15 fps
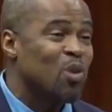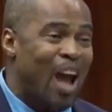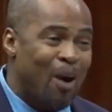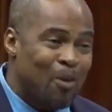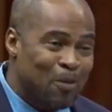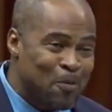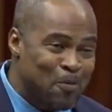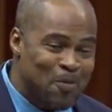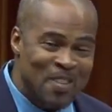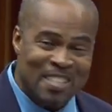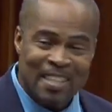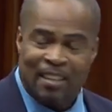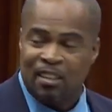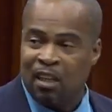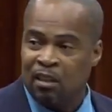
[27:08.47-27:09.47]
our
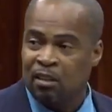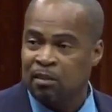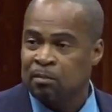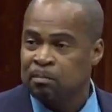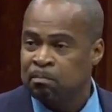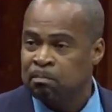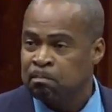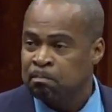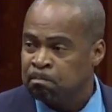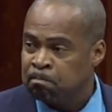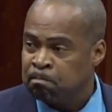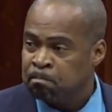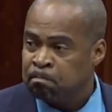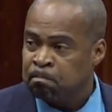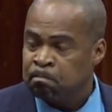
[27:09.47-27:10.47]
physical.
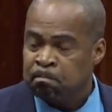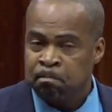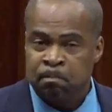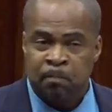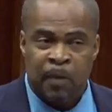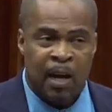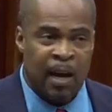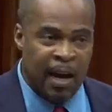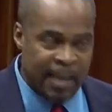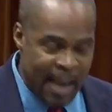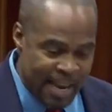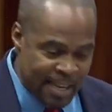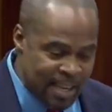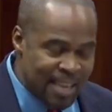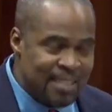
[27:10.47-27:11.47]
And
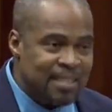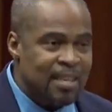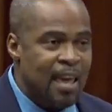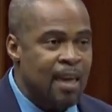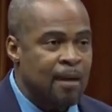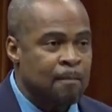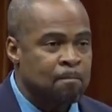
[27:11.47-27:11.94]
I dare say